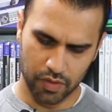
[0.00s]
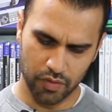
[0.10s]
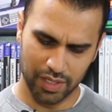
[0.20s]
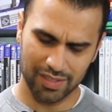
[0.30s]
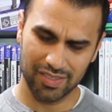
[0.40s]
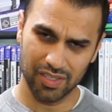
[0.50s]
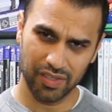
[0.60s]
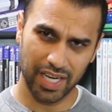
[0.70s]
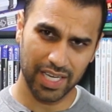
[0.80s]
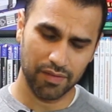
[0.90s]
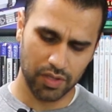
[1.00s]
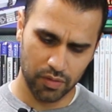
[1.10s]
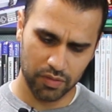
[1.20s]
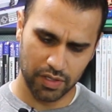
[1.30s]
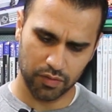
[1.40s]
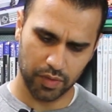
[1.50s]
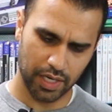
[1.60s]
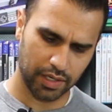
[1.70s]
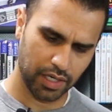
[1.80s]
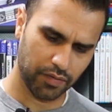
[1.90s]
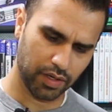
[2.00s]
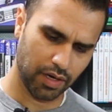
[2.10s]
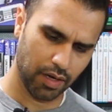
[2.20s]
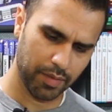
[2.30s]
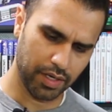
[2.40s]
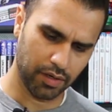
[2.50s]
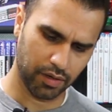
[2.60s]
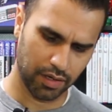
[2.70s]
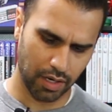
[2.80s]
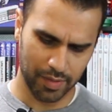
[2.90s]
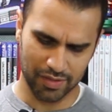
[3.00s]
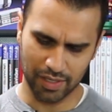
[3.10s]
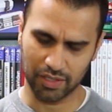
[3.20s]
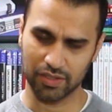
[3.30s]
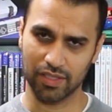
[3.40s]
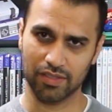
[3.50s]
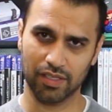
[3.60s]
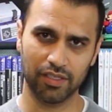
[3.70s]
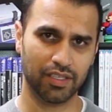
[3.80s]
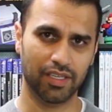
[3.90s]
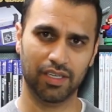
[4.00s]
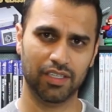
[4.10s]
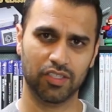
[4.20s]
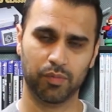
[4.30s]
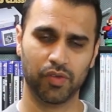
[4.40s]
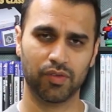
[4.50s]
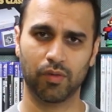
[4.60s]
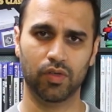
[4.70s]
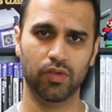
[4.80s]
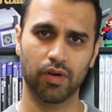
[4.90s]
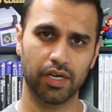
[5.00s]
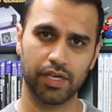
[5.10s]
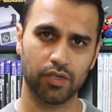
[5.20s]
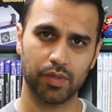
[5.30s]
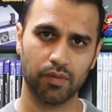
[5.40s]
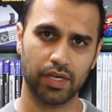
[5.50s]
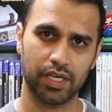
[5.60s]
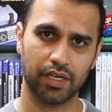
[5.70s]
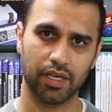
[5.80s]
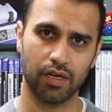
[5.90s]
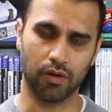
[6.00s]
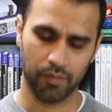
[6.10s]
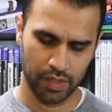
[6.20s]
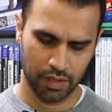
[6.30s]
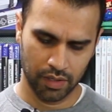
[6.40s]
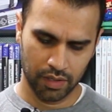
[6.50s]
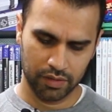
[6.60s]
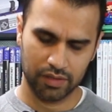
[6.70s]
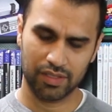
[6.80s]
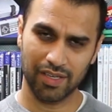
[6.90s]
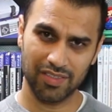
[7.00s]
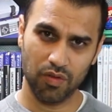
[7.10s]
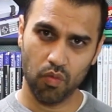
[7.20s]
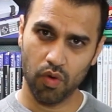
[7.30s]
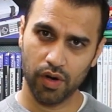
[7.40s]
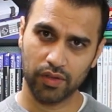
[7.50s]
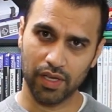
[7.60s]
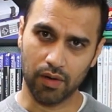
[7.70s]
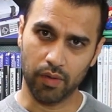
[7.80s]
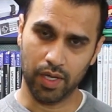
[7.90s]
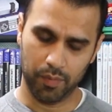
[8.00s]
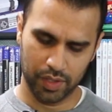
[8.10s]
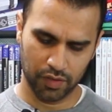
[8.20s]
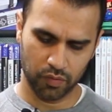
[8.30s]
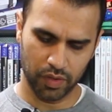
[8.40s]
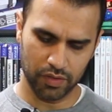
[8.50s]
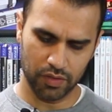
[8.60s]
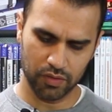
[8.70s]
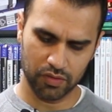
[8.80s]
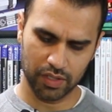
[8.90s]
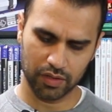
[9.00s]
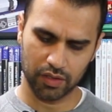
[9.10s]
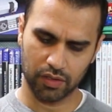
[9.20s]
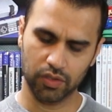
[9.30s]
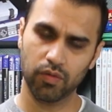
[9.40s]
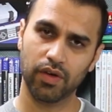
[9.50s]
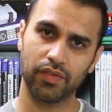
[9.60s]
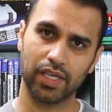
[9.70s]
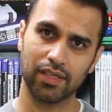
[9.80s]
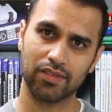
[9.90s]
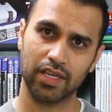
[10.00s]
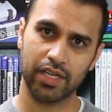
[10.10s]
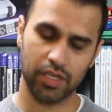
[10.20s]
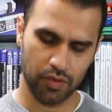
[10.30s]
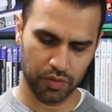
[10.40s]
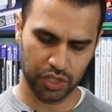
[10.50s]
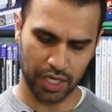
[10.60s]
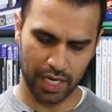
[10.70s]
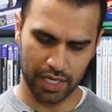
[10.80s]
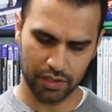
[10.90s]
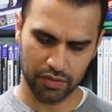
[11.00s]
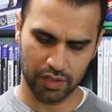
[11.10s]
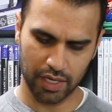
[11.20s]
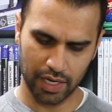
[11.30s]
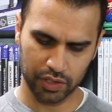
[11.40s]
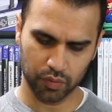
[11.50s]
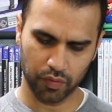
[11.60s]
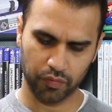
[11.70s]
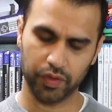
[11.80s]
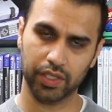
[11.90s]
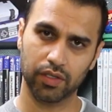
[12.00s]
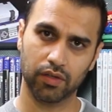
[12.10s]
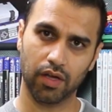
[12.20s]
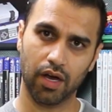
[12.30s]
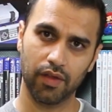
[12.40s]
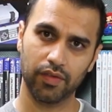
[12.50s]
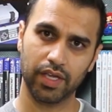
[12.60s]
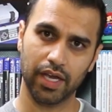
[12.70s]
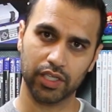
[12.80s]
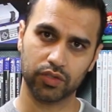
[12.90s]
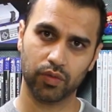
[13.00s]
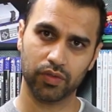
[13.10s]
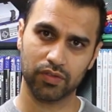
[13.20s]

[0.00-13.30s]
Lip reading: you can still kind of use these. We had kind of a comment in our comment section that said, look, idiot, just put some glue on it and you'll be ready to go. Doesn't work that way, because once you stick the glue on the inside, you change the actual feel on the actual